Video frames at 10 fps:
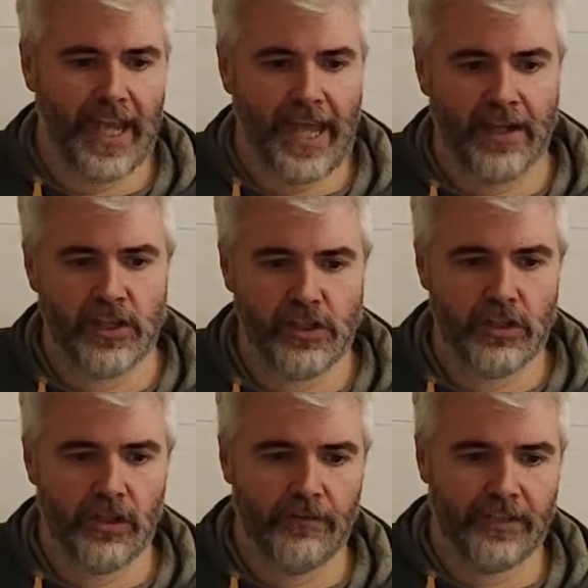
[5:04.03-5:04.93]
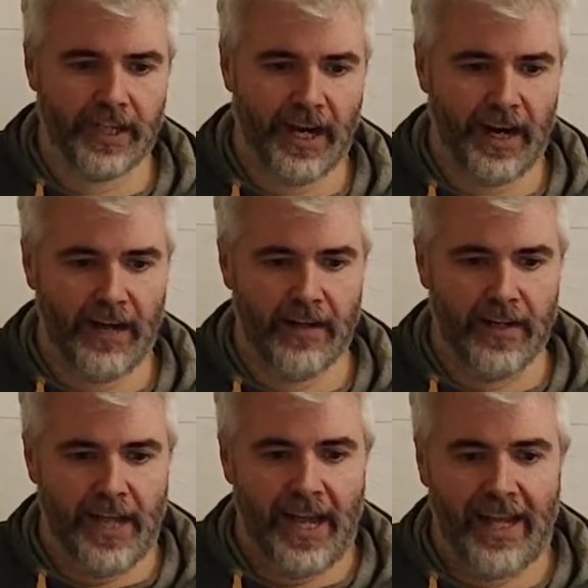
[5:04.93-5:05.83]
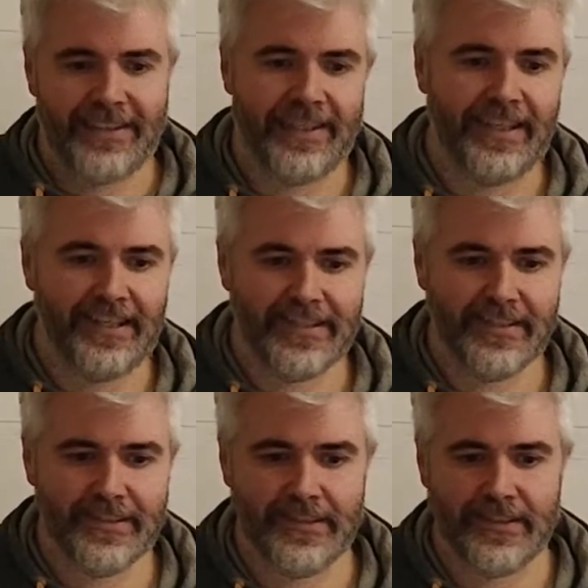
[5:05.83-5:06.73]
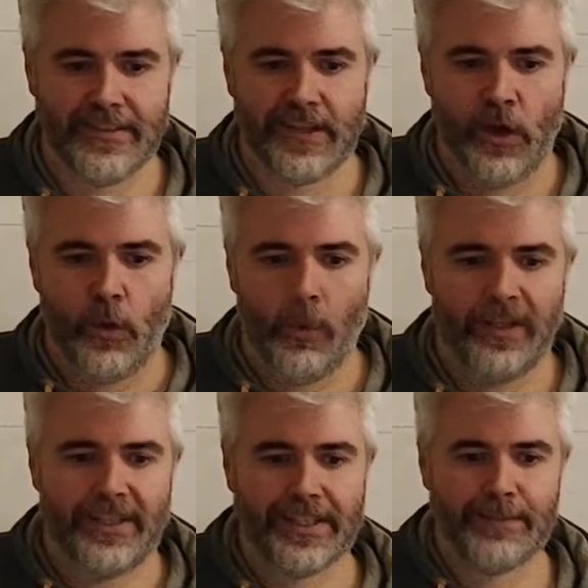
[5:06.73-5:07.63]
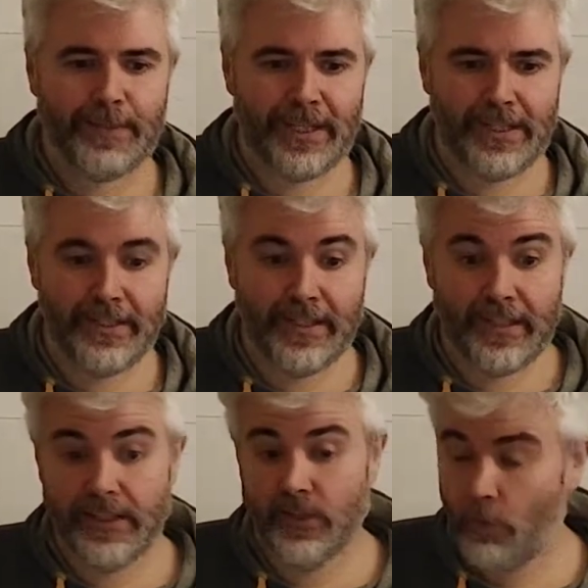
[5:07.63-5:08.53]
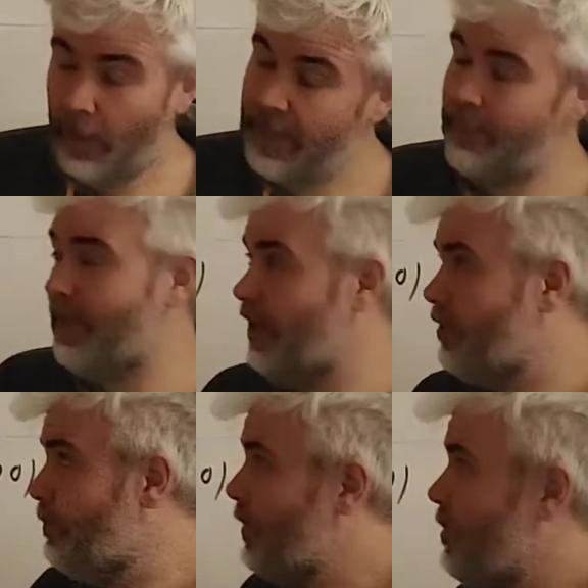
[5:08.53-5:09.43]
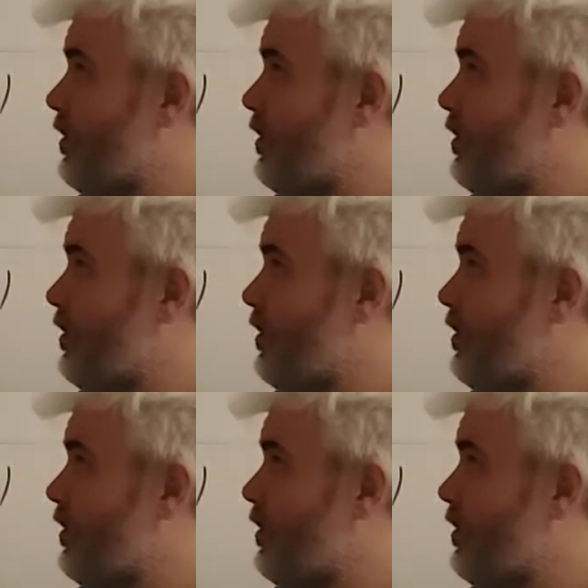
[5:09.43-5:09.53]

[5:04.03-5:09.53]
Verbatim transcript: the engine of the car at the instance when the speed is 20 meters per